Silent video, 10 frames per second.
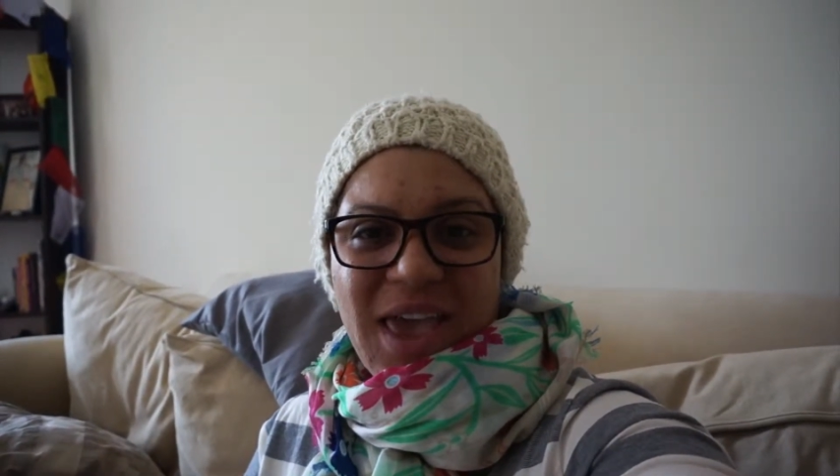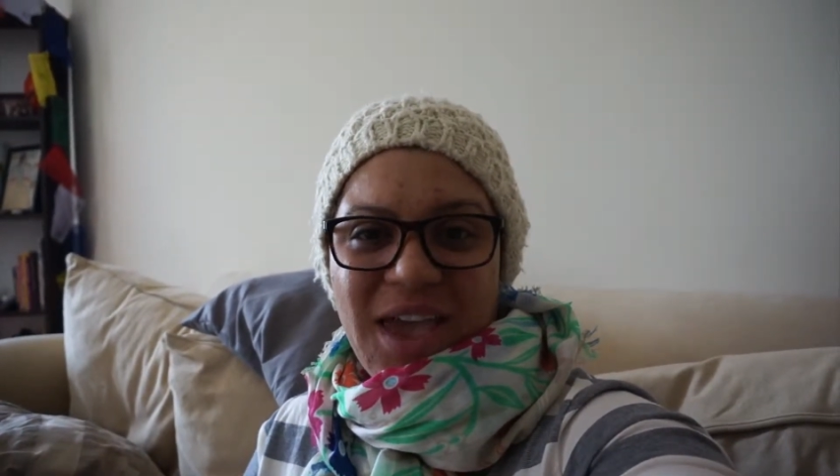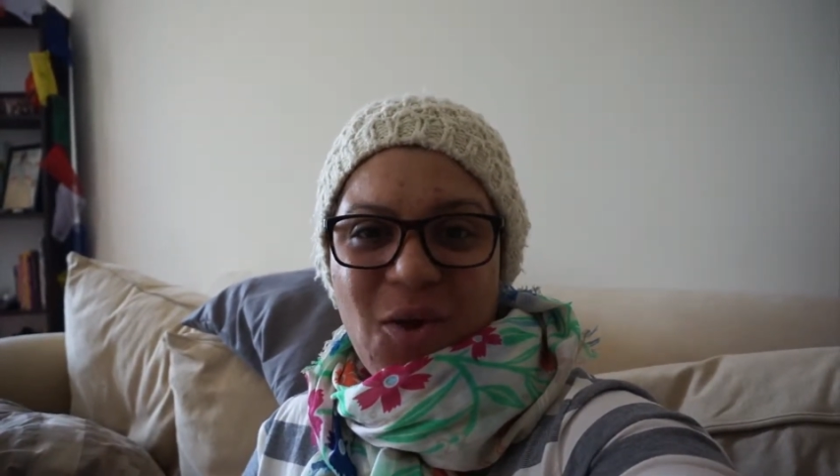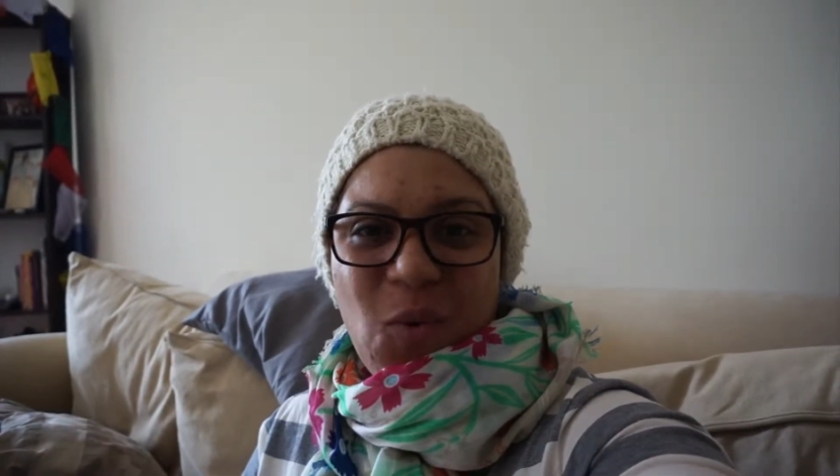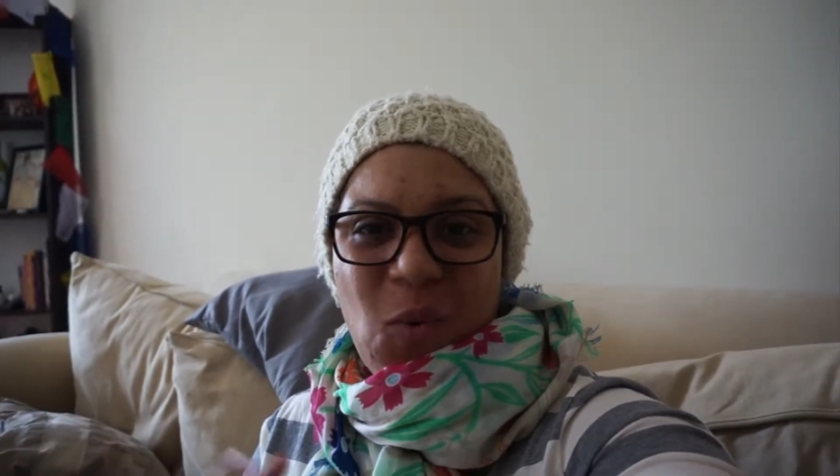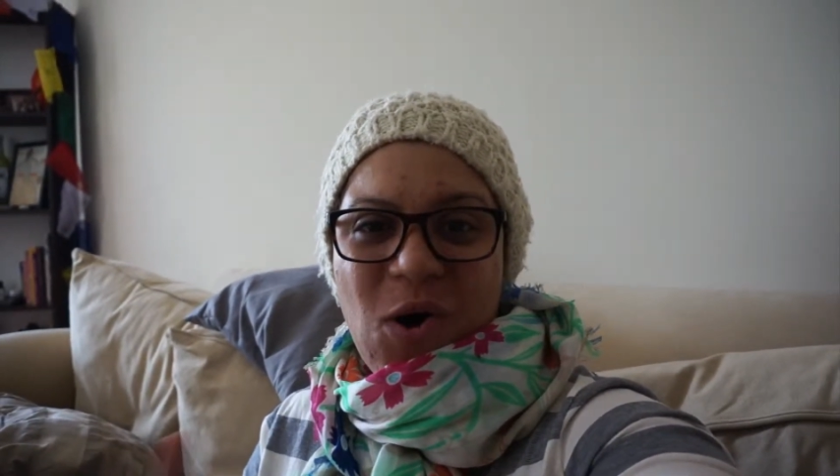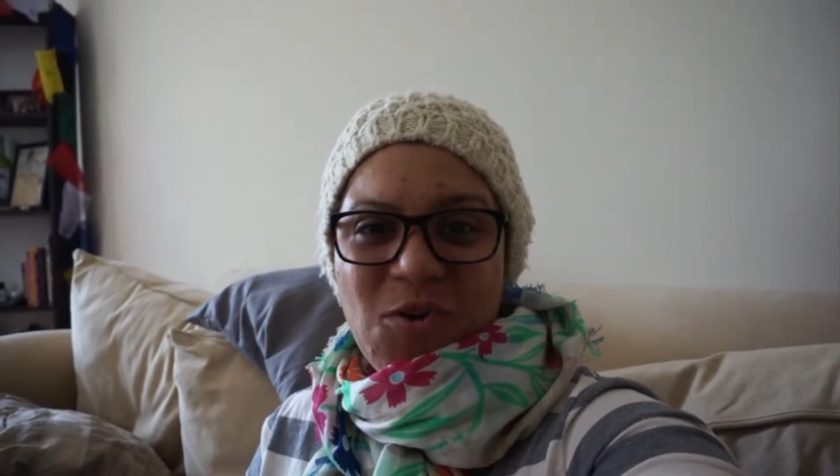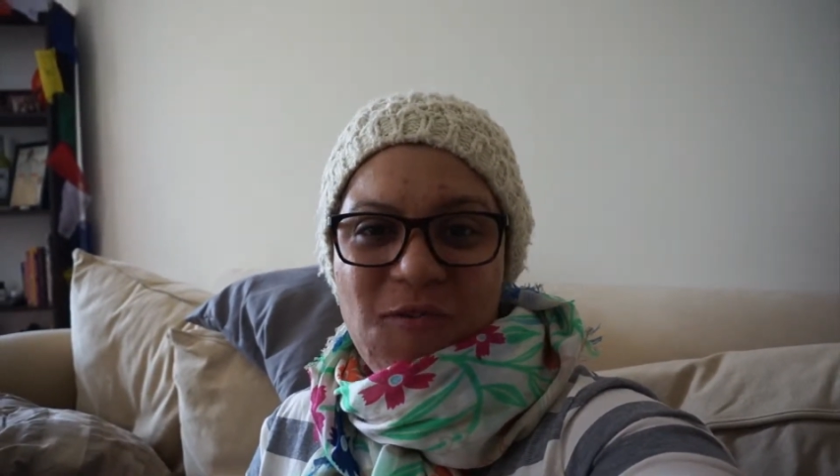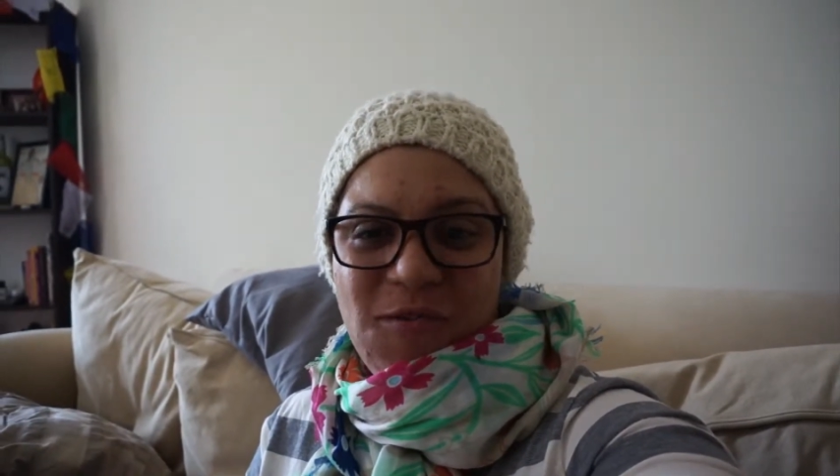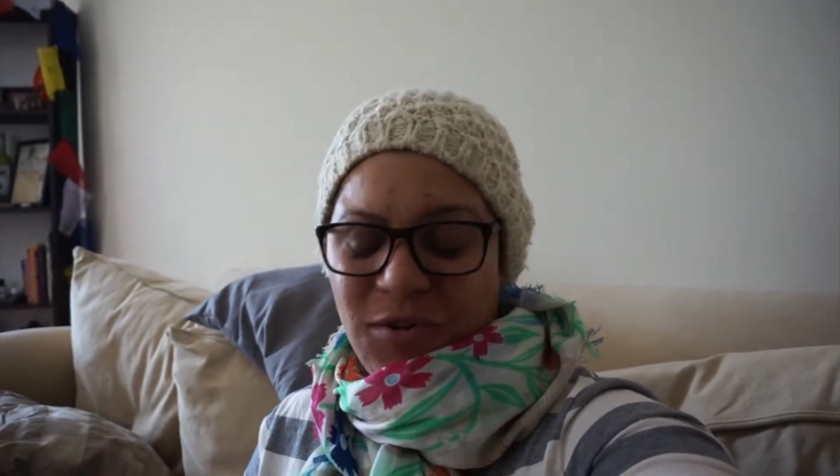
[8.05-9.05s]
a
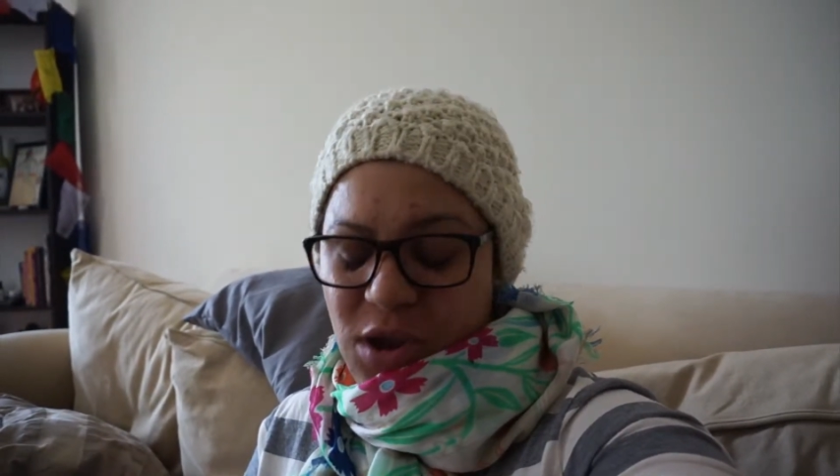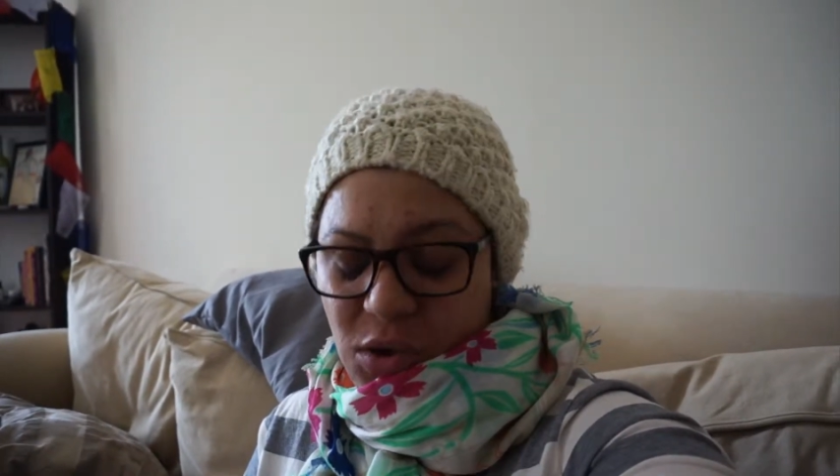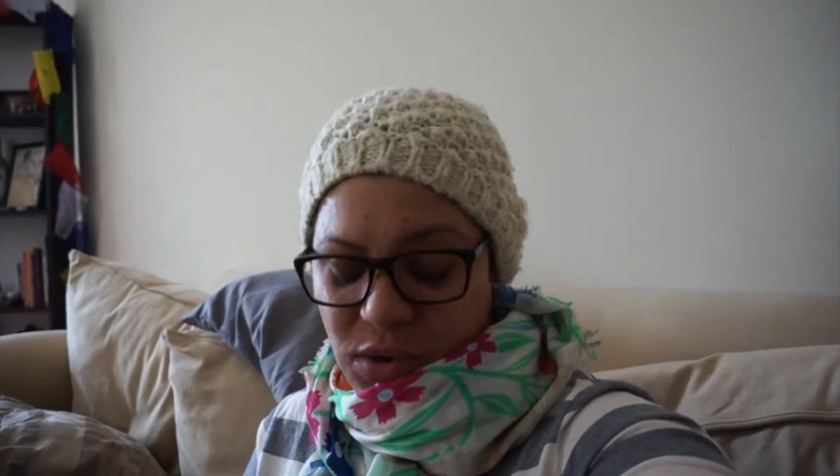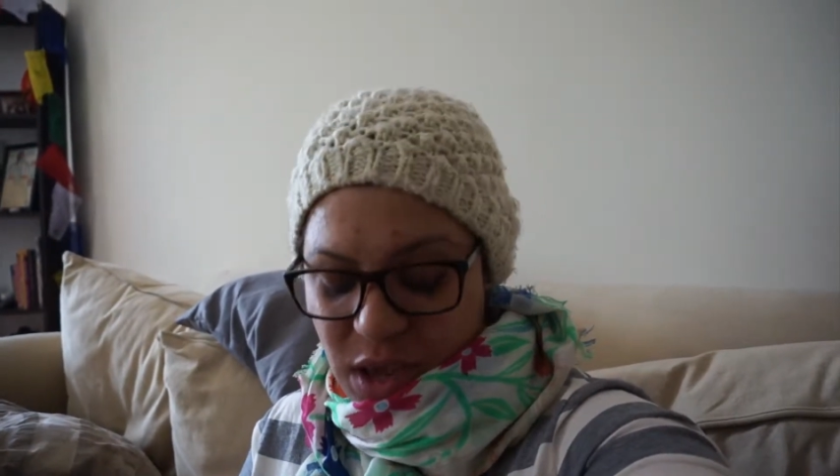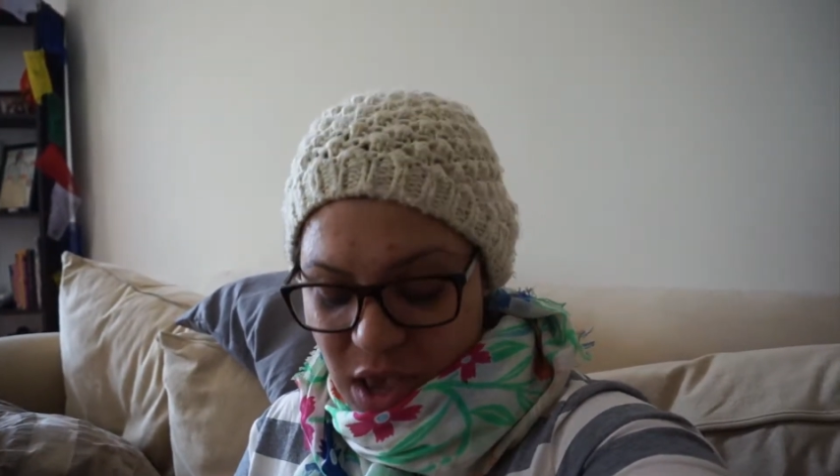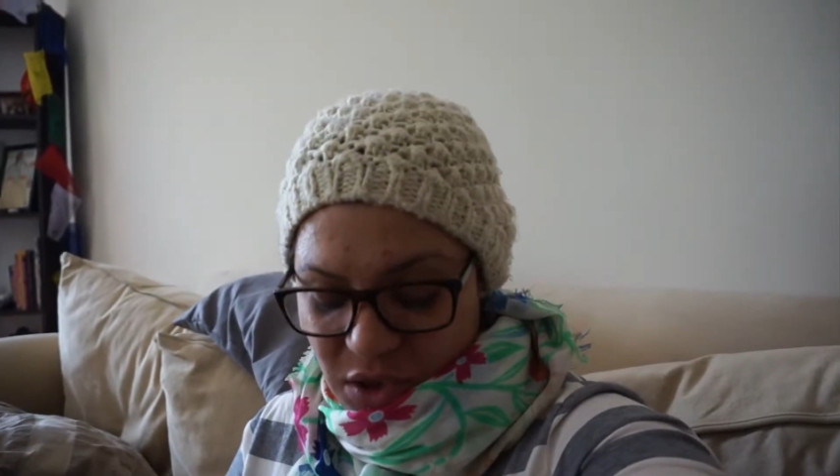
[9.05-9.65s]
wonderful note.